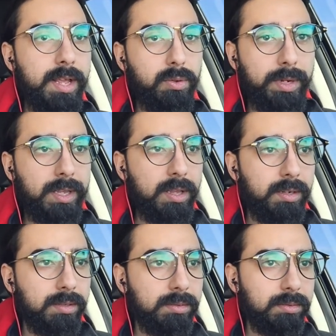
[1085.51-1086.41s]
Hillary
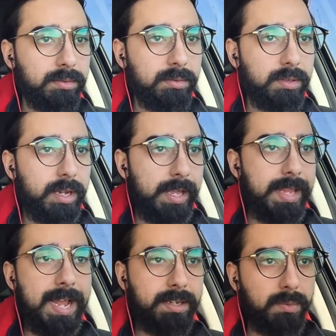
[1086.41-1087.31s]
Clinton,
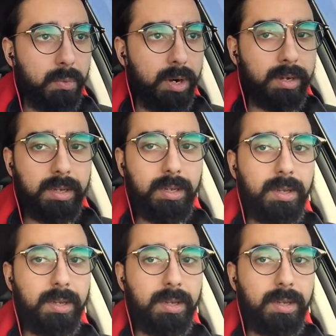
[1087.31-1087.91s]
and that didn't work.